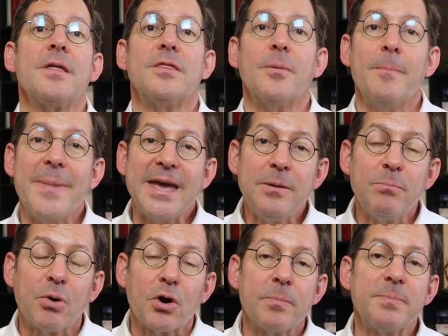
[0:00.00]
The main
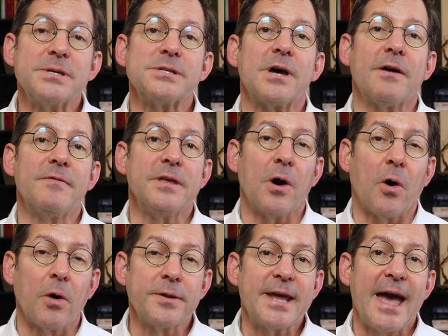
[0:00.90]
purpose of the
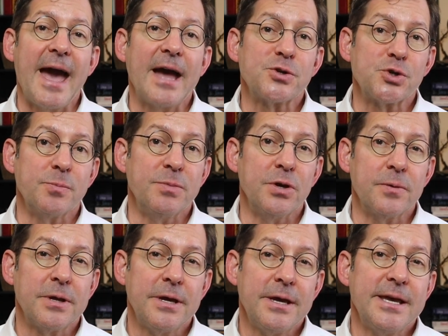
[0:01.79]
alt
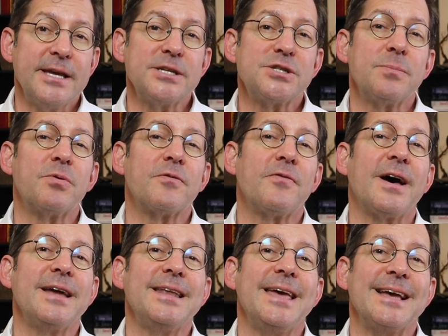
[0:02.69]
attribute is to
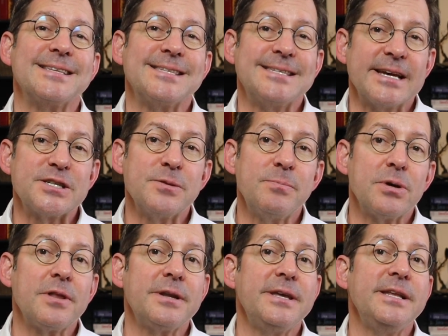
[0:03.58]
provide
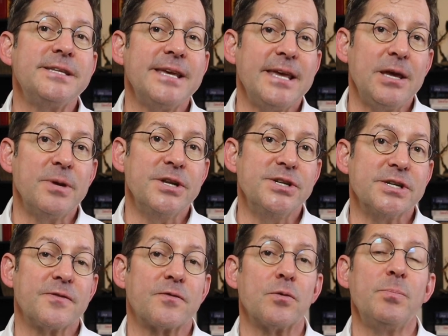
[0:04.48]
accessibility to
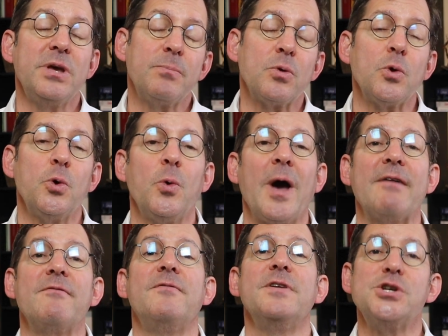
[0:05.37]
images for people who
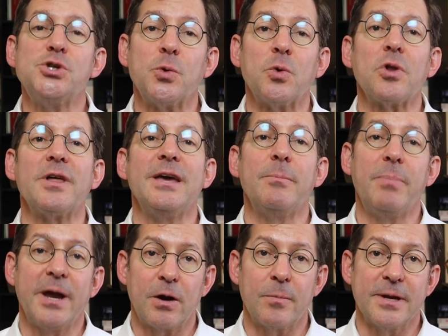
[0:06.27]
have visual
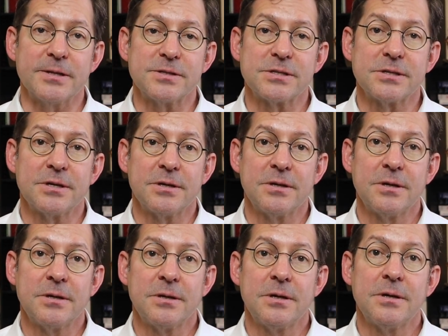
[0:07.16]
impairments.
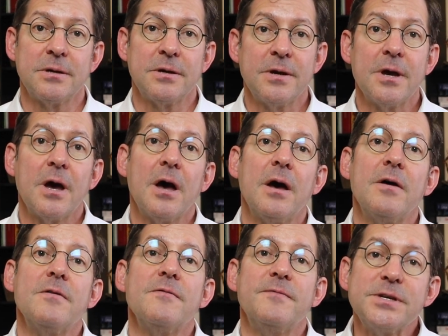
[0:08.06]

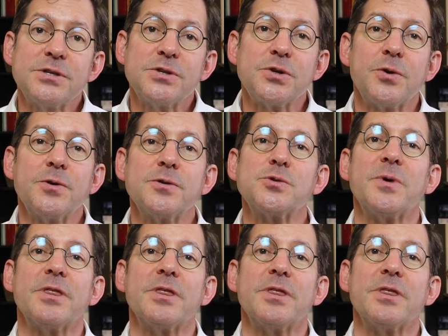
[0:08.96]
Visitors